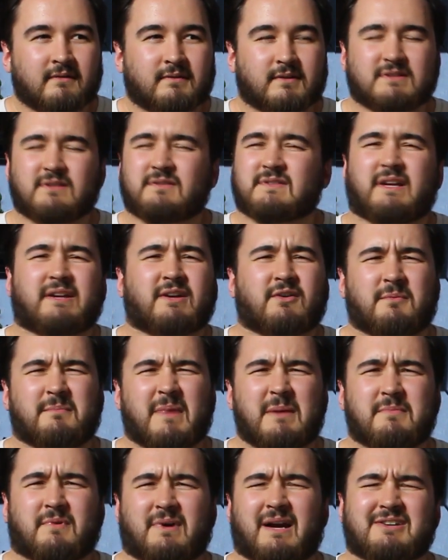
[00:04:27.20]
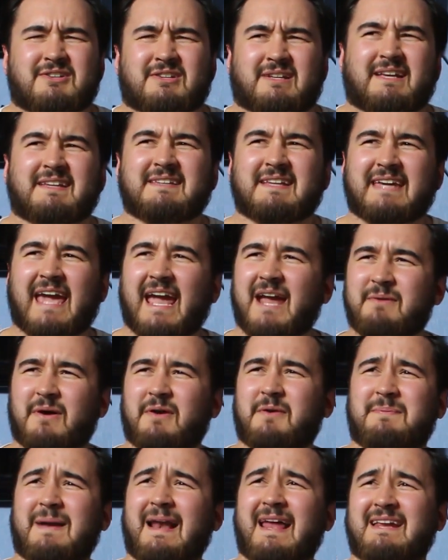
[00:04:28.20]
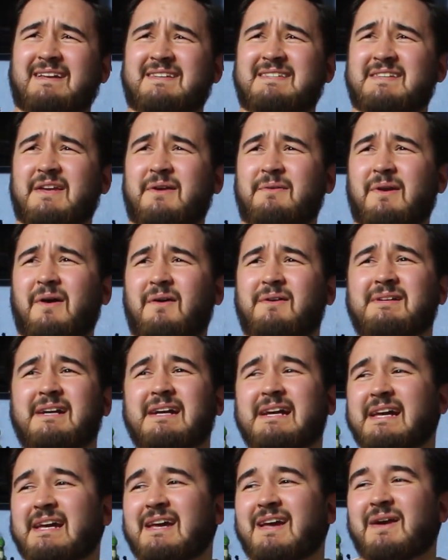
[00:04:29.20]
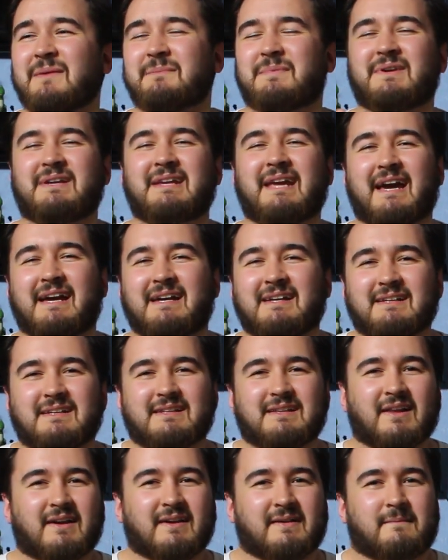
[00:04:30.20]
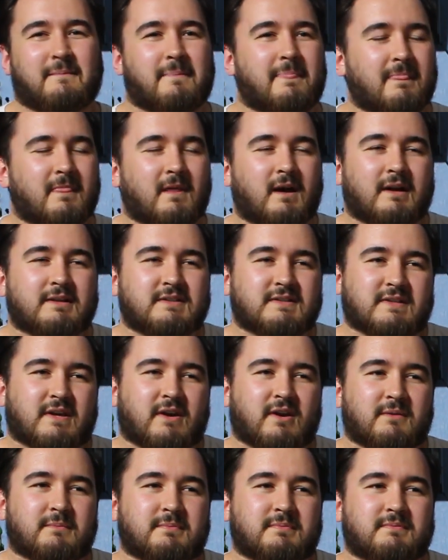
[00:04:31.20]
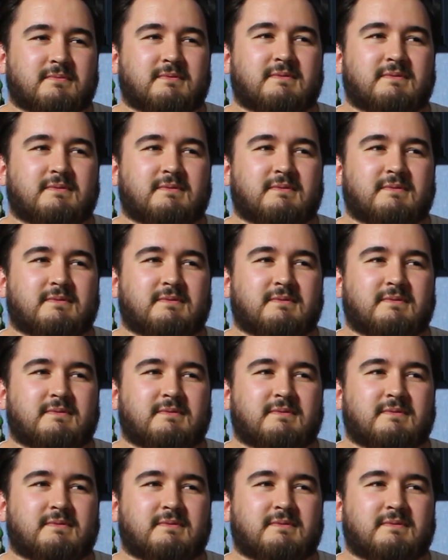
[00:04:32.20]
for as long as I can remember actually, it's a game I've played so long. But yeah, like, I just hope